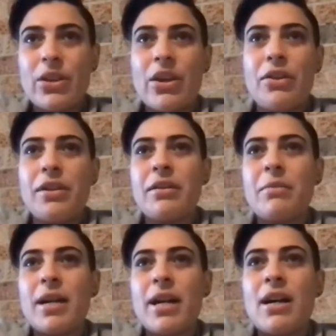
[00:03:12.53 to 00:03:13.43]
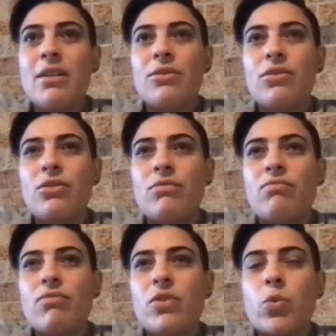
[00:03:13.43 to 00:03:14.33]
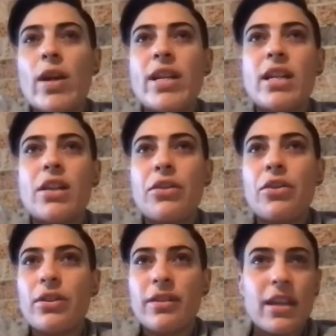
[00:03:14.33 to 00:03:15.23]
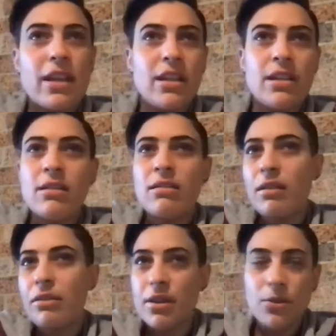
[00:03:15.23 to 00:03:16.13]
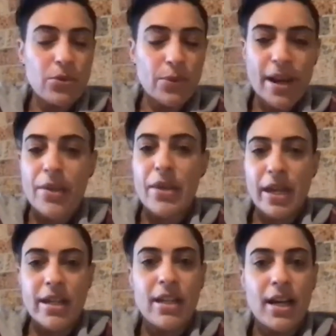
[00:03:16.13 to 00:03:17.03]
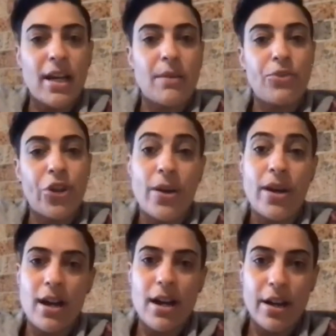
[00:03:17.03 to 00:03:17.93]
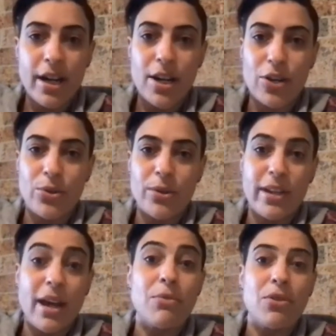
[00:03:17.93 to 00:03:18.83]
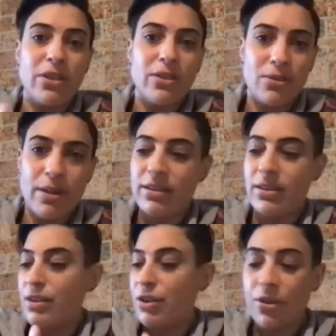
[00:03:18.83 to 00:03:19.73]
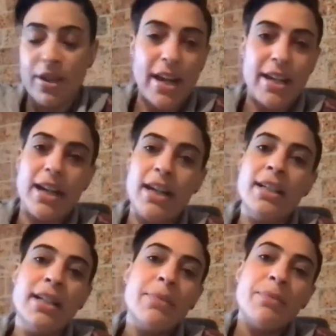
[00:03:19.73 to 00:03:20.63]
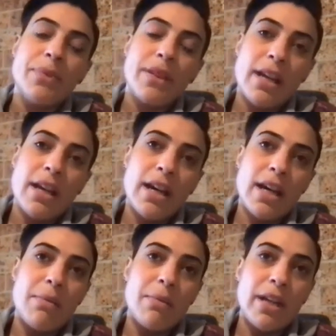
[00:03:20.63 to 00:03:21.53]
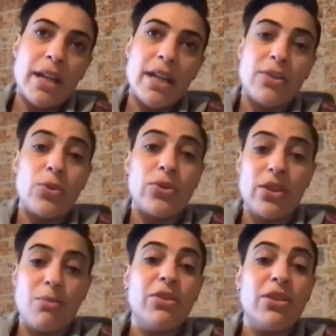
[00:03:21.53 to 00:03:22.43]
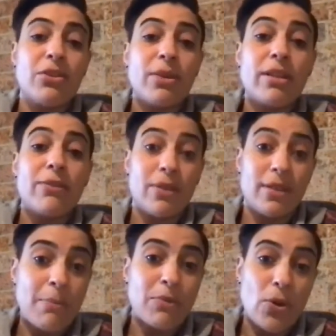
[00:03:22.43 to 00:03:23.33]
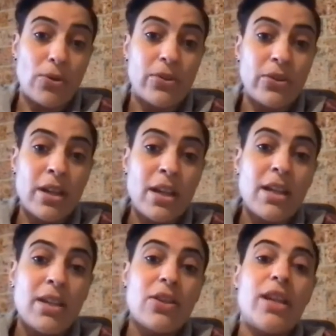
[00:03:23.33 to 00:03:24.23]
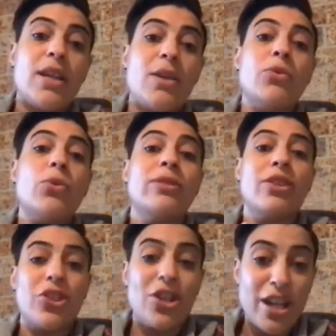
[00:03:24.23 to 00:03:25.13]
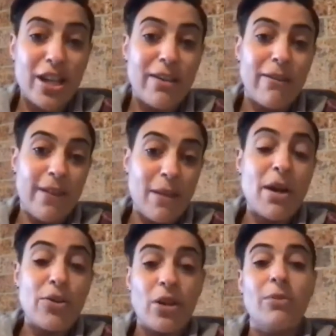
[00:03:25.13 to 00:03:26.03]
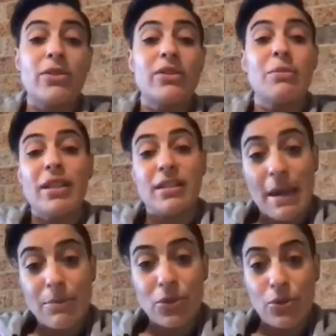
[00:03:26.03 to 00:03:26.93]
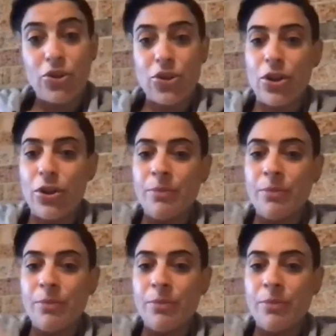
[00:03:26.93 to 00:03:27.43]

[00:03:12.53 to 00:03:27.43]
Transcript: I think in about 2013, I think it was around then, Joe Caria, who is our music director and creator, he's also the music director for Tap Dogs. So he was auditioning female drummers to be in the Tap Dogs show.